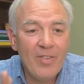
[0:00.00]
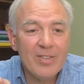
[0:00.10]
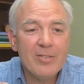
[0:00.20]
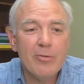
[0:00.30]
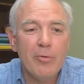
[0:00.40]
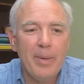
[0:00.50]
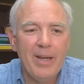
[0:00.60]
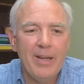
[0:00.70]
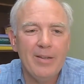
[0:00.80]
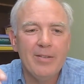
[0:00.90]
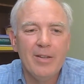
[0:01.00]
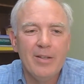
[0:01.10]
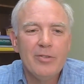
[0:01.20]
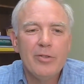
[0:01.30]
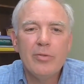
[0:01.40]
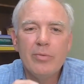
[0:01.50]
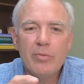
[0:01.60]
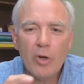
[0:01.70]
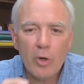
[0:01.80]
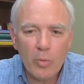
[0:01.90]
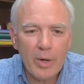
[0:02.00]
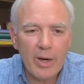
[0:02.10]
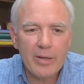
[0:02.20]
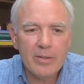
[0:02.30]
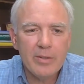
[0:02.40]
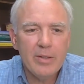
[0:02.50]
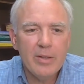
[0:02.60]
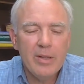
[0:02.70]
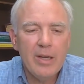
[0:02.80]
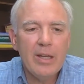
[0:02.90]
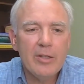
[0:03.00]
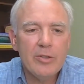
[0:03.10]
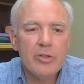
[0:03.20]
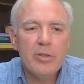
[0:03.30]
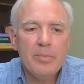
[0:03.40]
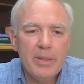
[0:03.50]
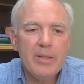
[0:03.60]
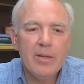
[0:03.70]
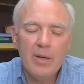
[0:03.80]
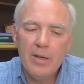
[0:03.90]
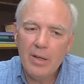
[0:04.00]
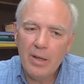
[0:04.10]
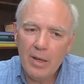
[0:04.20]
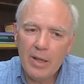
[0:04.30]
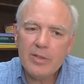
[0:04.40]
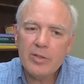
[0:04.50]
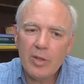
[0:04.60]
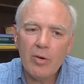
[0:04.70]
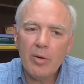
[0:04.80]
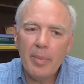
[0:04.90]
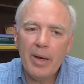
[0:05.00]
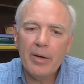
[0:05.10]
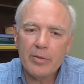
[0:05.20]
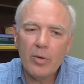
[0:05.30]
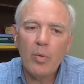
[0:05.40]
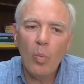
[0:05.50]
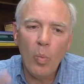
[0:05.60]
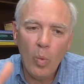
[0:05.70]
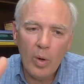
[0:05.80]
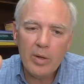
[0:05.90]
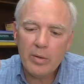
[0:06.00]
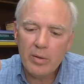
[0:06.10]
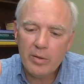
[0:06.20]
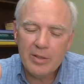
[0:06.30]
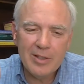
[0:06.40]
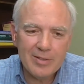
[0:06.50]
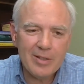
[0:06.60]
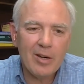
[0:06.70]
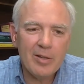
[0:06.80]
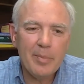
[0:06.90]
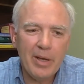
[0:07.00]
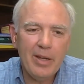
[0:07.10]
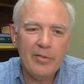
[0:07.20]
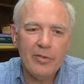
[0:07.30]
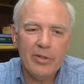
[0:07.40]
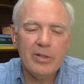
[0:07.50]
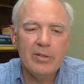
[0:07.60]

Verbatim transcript: physical pain to correct. And it should be let's talk about what desired behavior